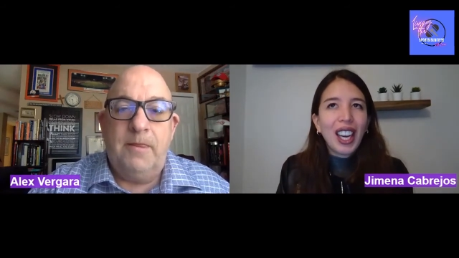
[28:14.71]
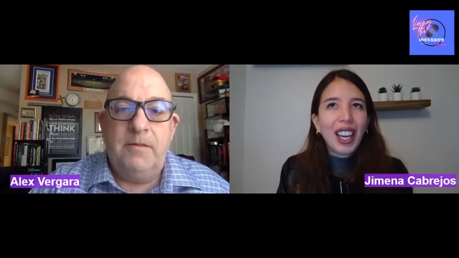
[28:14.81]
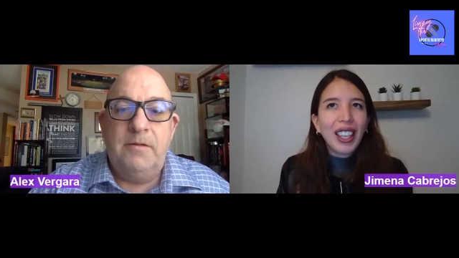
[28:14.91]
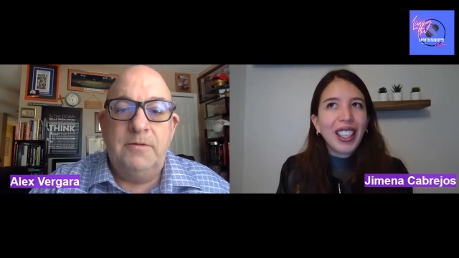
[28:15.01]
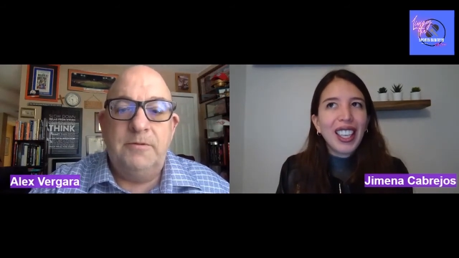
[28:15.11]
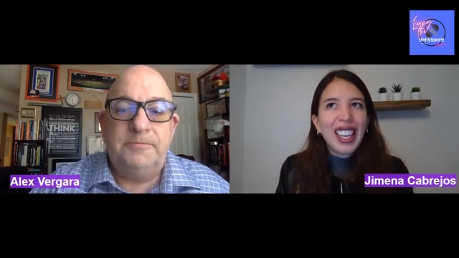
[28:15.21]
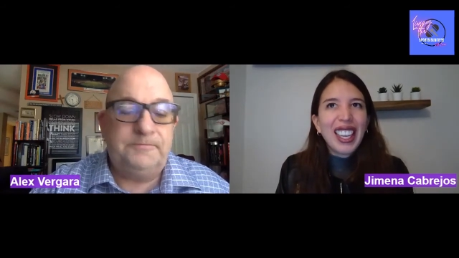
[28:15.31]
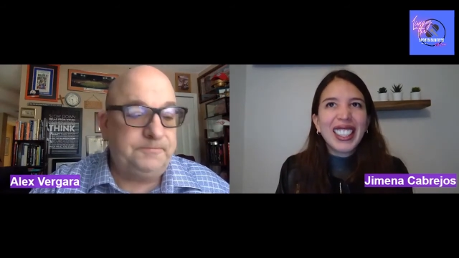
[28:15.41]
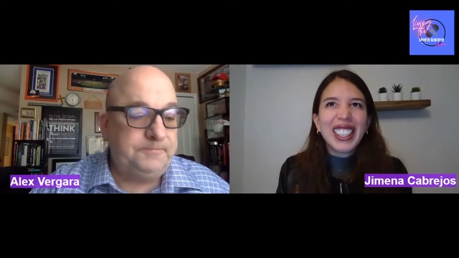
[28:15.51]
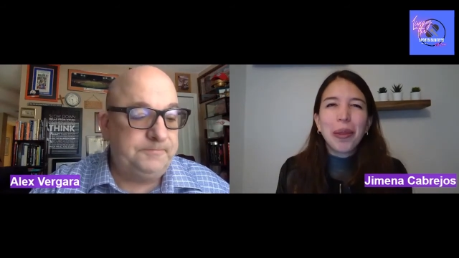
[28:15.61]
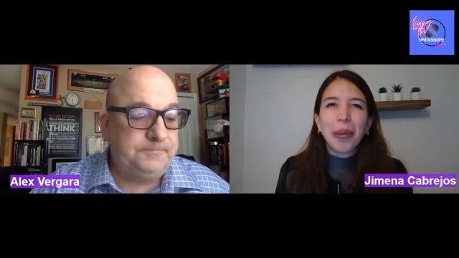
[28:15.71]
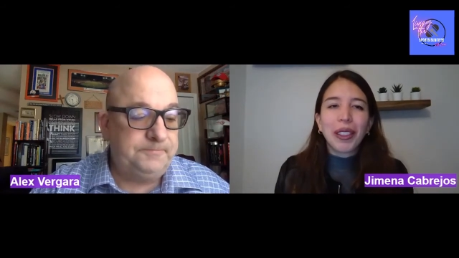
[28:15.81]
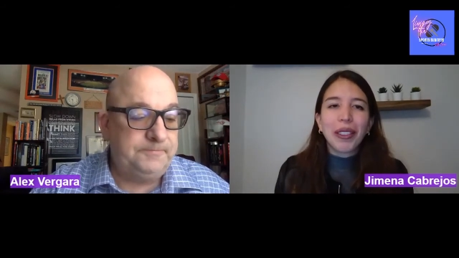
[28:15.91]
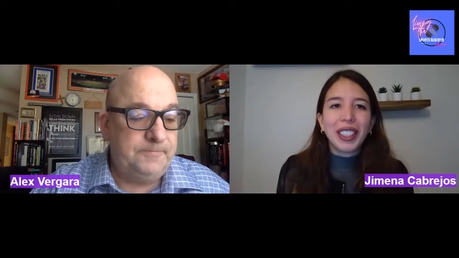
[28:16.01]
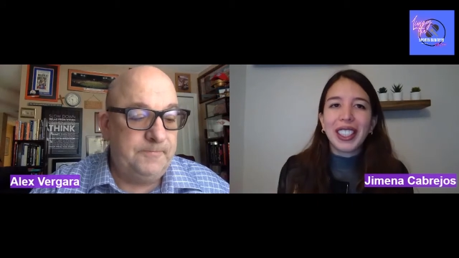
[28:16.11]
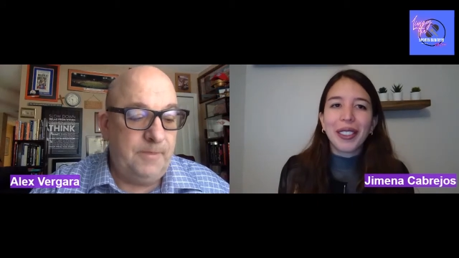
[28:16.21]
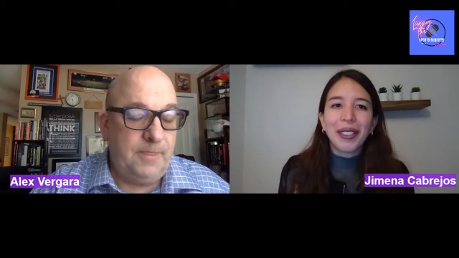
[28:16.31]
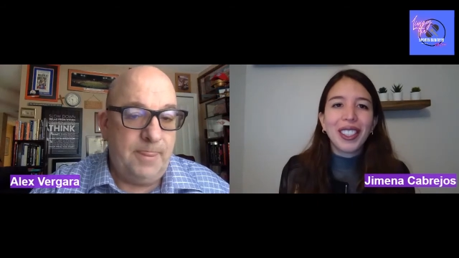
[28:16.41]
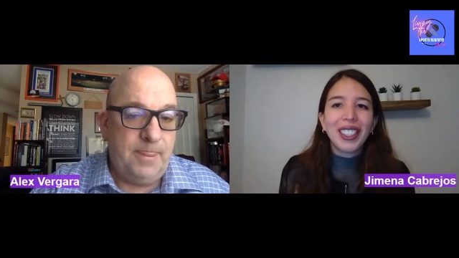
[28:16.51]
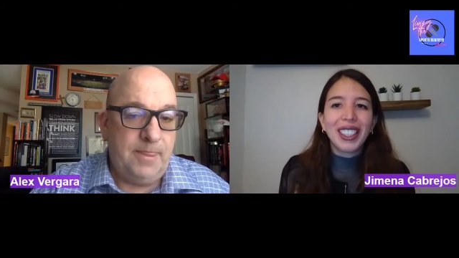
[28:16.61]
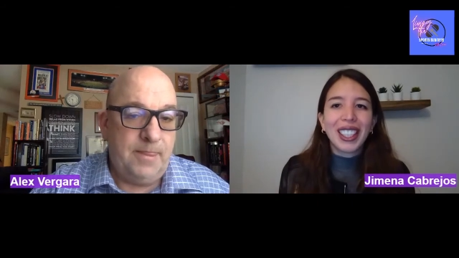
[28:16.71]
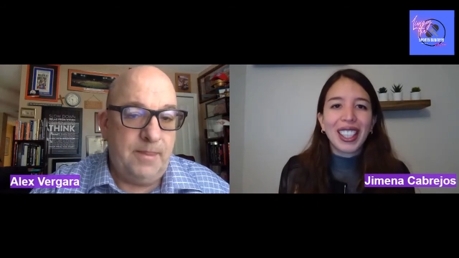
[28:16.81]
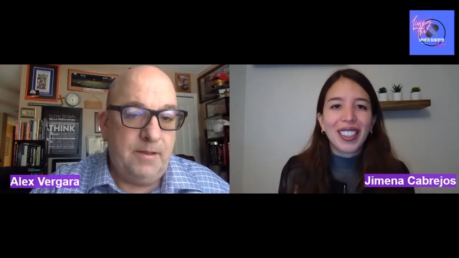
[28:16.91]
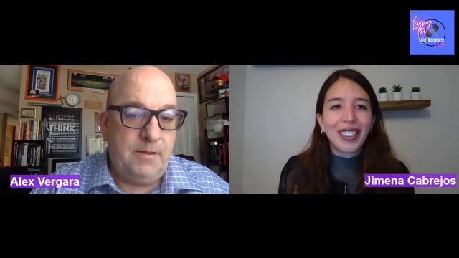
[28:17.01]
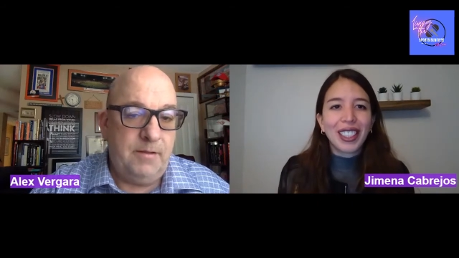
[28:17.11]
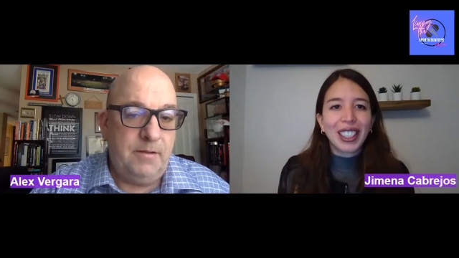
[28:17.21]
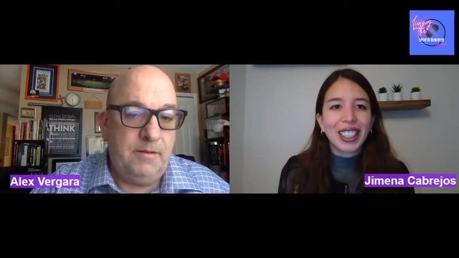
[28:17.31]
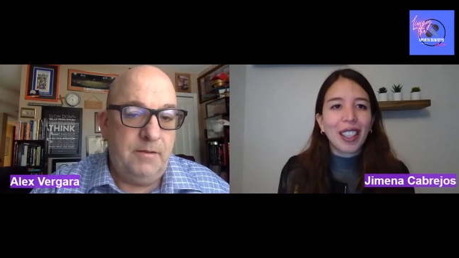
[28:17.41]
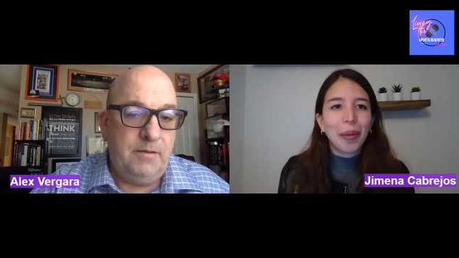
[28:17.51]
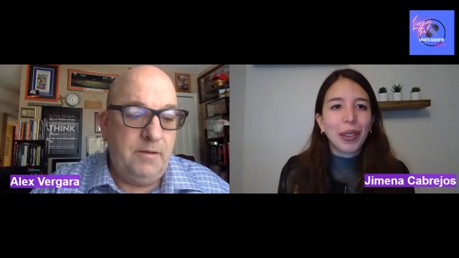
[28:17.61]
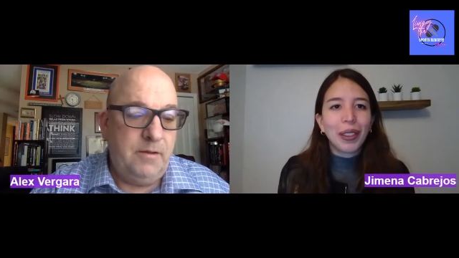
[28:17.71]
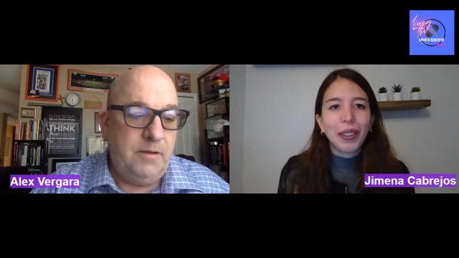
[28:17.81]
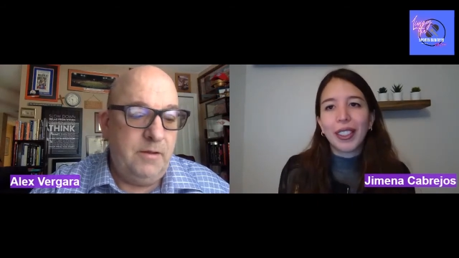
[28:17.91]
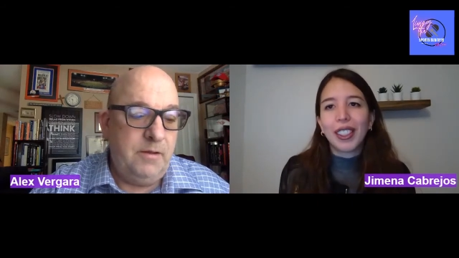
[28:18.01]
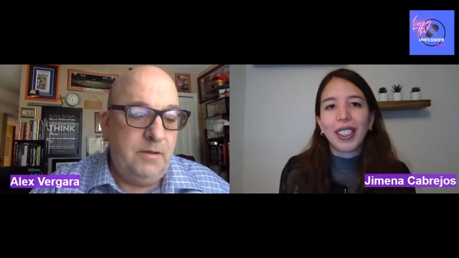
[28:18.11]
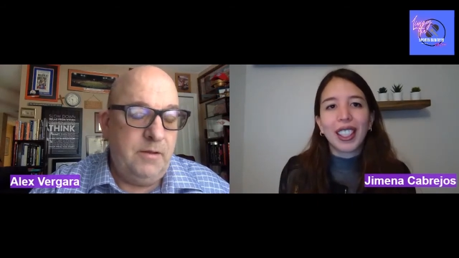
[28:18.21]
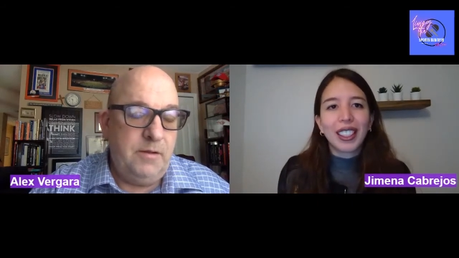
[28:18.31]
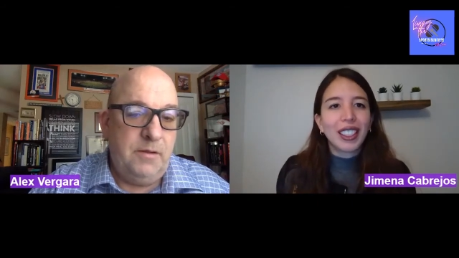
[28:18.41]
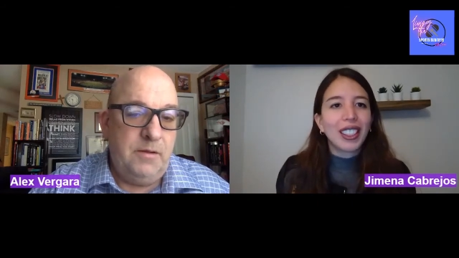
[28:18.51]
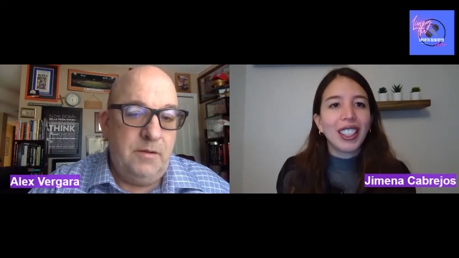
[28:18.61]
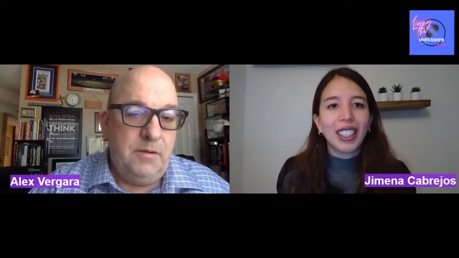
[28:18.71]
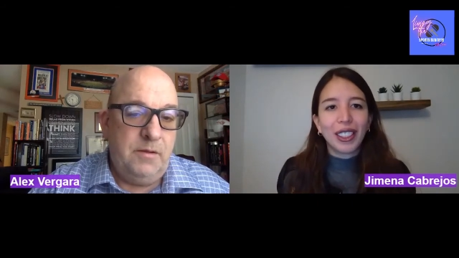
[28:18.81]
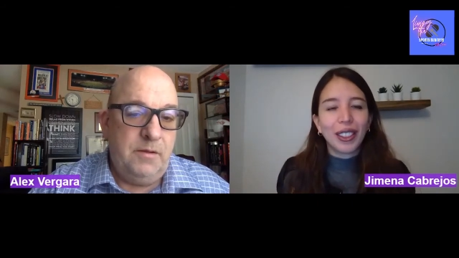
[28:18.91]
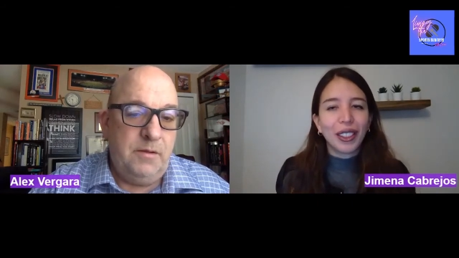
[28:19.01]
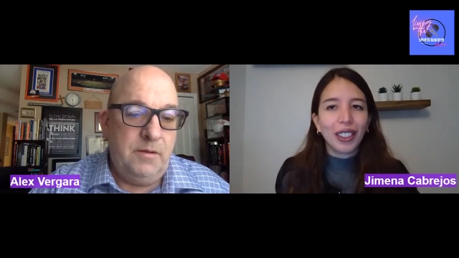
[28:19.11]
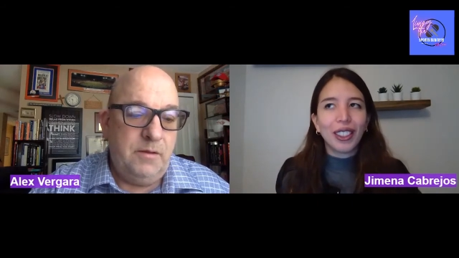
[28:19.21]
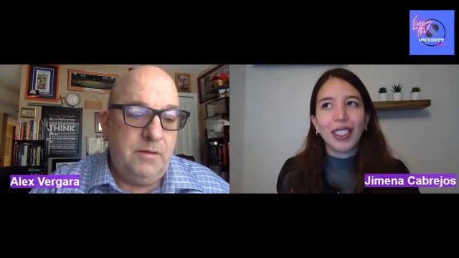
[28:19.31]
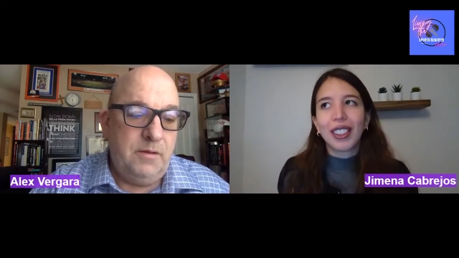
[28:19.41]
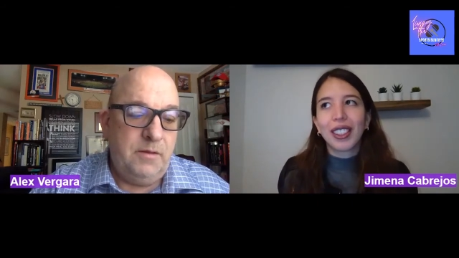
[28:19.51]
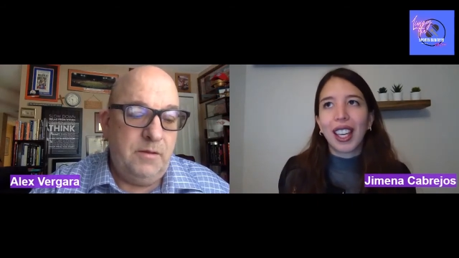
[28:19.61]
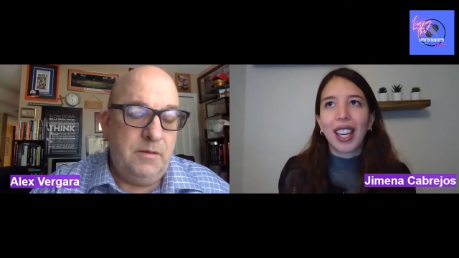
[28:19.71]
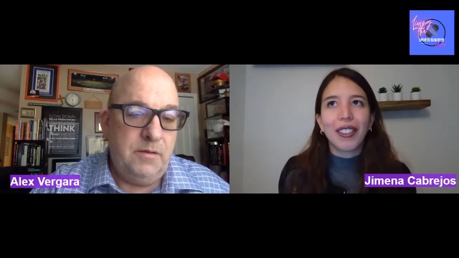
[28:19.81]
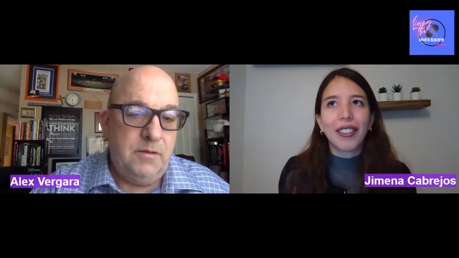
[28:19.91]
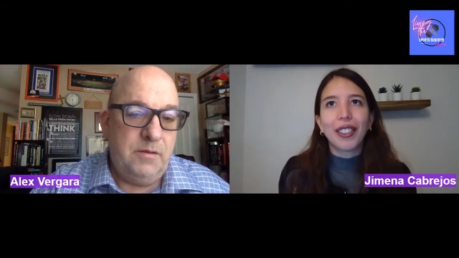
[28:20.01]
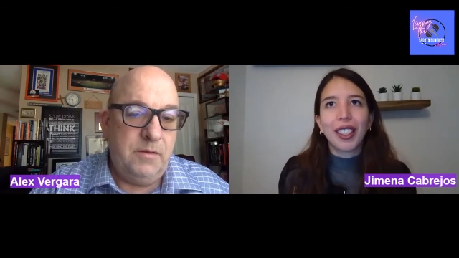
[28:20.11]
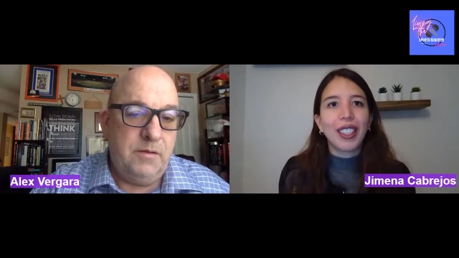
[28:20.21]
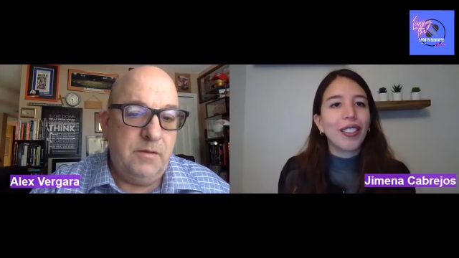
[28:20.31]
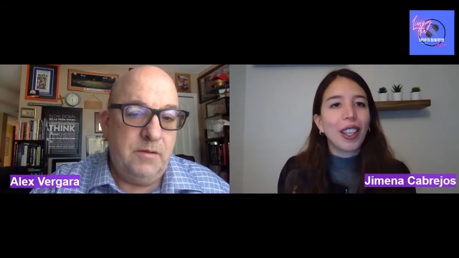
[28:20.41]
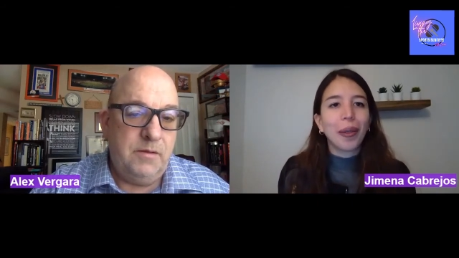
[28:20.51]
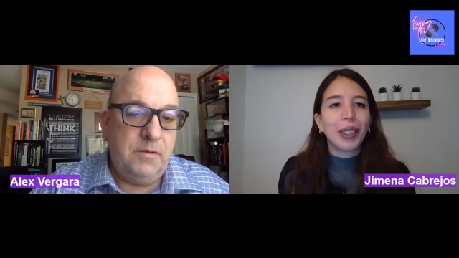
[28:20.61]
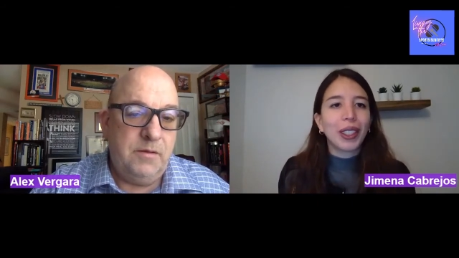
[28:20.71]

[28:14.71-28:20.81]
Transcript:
Speaker 1: And is it profitable? Like for example, for Orlando City to have 25%